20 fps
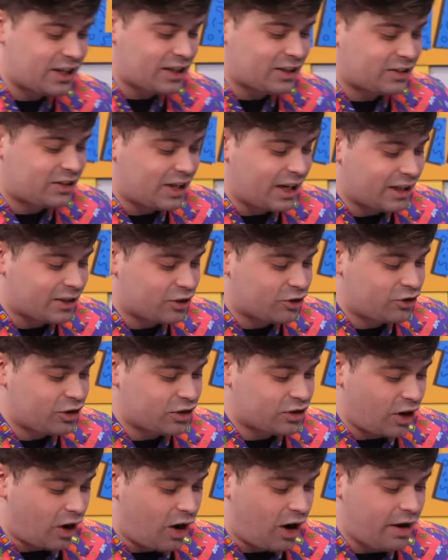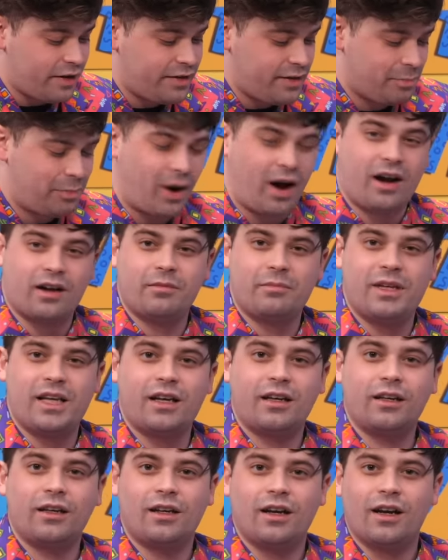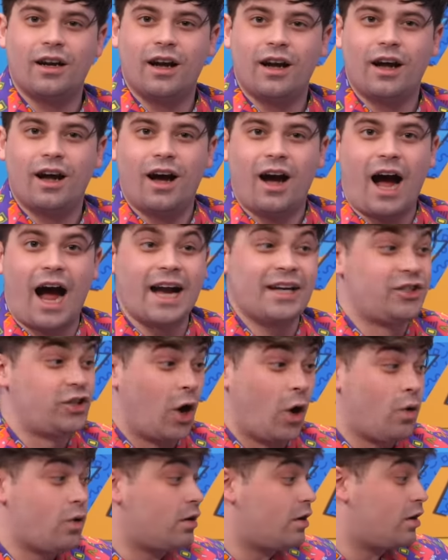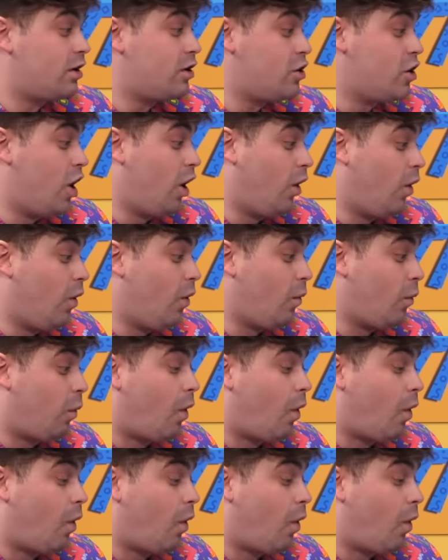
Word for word: six six just on the bottom here. Oh my god. We I don't do. know